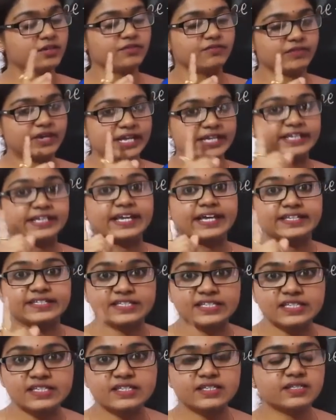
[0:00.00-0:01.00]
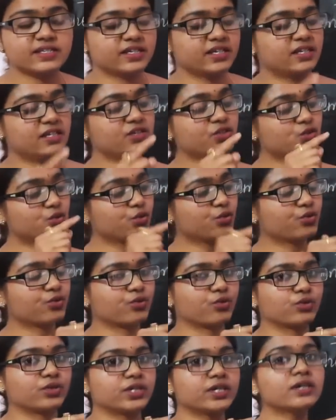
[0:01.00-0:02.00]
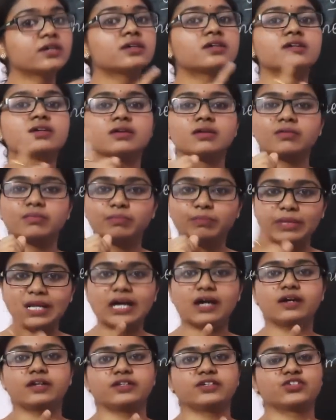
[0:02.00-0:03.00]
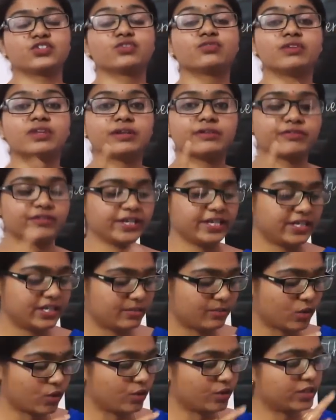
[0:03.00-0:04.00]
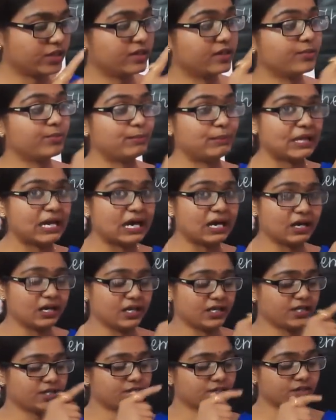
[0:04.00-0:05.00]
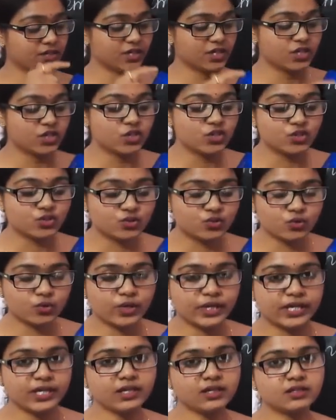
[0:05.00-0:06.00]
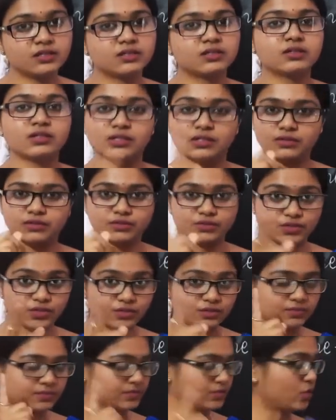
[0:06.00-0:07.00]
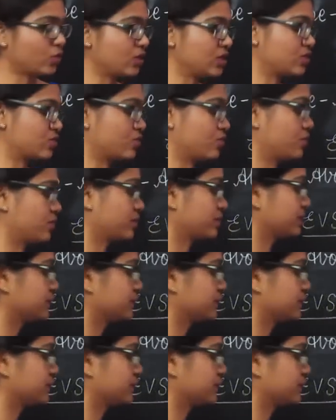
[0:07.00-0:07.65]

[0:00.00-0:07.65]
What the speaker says: very essential to grow the plant. You will read about the plant, soil also.